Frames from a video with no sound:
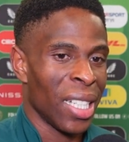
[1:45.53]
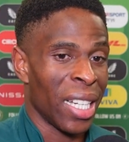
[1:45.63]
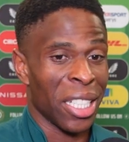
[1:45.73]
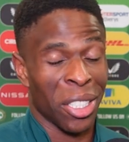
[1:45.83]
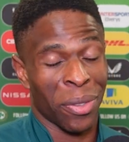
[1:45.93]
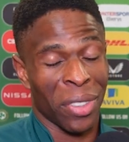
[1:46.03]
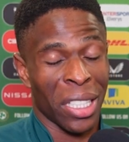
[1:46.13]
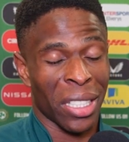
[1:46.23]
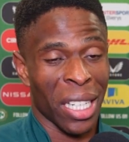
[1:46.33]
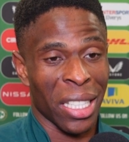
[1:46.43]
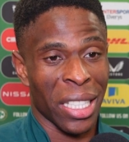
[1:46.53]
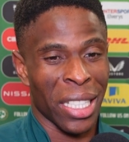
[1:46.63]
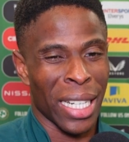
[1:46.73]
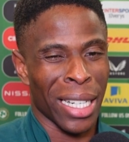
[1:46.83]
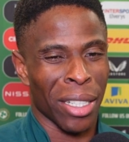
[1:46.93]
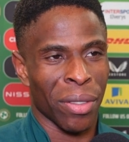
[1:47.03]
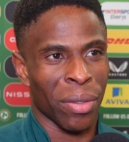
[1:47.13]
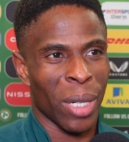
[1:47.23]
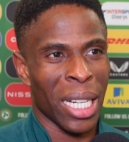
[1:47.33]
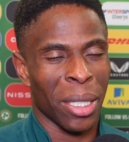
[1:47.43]
And they just finished that in a
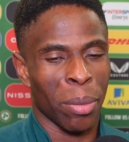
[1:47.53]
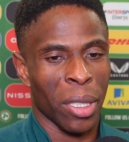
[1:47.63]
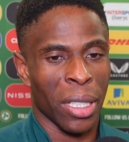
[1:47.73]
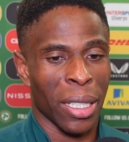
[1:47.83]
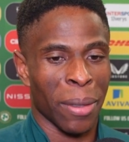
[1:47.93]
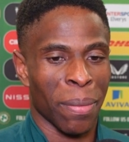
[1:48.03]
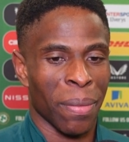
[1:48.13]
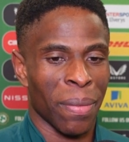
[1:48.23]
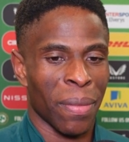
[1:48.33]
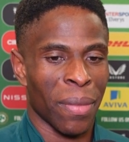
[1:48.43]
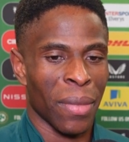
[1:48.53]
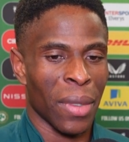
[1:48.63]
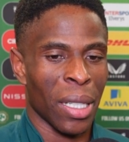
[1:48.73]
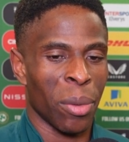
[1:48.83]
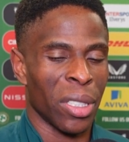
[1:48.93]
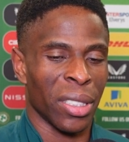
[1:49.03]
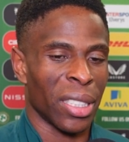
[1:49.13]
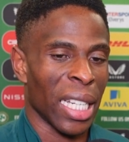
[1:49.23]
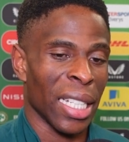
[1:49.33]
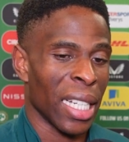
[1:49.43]
negative way. But I wouldn't
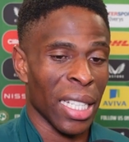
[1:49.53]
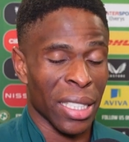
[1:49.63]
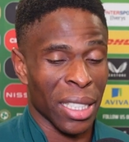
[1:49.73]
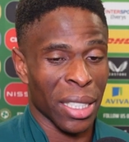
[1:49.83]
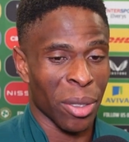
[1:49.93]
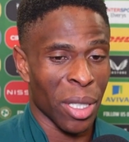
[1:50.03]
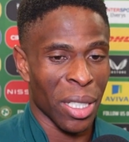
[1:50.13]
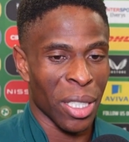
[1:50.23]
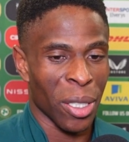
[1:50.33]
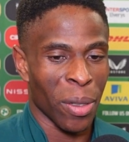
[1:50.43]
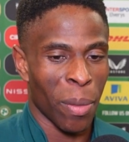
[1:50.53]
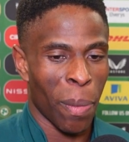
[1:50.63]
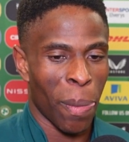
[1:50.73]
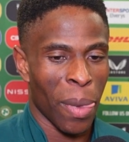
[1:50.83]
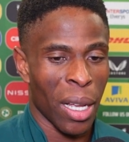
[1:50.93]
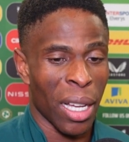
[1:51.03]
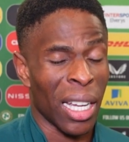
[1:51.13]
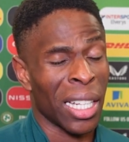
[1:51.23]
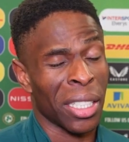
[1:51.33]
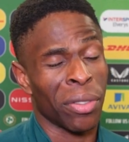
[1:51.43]
say that. I think, you know,
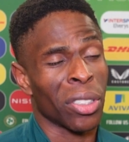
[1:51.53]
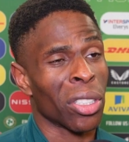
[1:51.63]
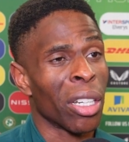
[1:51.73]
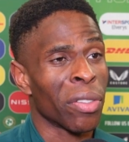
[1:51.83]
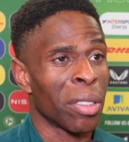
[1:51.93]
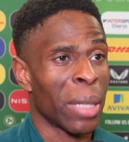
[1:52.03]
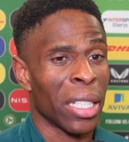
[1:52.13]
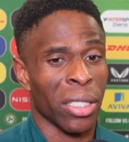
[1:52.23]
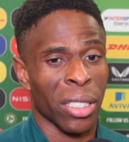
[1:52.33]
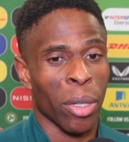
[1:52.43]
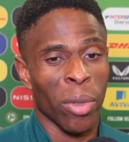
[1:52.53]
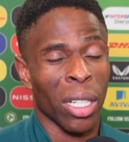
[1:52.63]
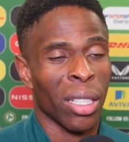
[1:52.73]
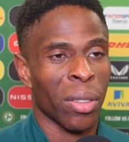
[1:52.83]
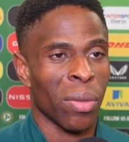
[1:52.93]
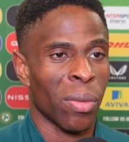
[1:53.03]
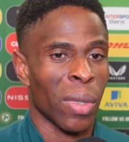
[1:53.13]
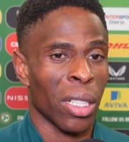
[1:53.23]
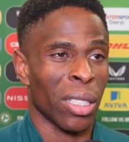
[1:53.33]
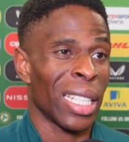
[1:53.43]
I actually feel sorry for the manager that
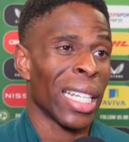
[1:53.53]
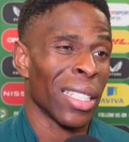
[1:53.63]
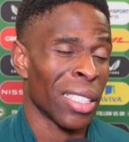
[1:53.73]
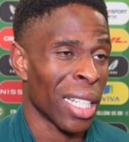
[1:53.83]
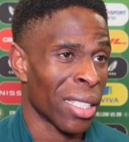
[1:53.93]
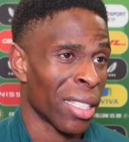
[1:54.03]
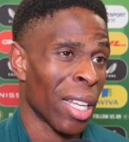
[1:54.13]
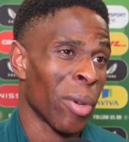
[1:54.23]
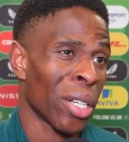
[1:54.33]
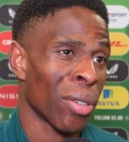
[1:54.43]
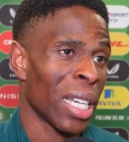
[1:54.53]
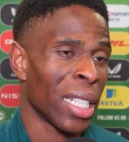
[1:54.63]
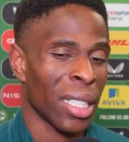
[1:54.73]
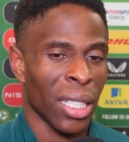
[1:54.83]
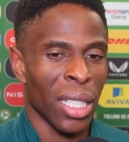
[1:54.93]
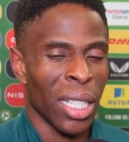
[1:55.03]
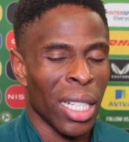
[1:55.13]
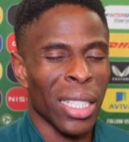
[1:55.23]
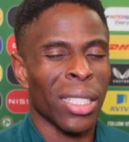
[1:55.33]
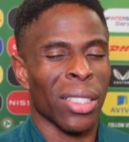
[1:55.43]
we're not taking the chances that we're creating.
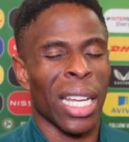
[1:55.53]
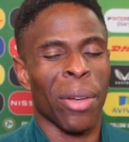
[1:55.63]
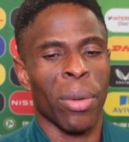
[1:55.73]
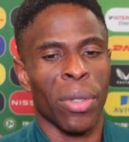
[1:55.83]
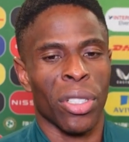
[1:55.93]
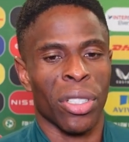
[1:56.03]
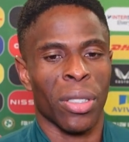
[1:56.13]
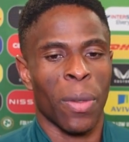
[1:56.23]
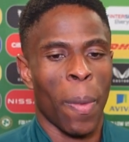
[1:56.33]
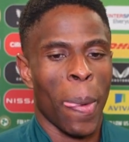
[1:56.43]
I think tonight we were just,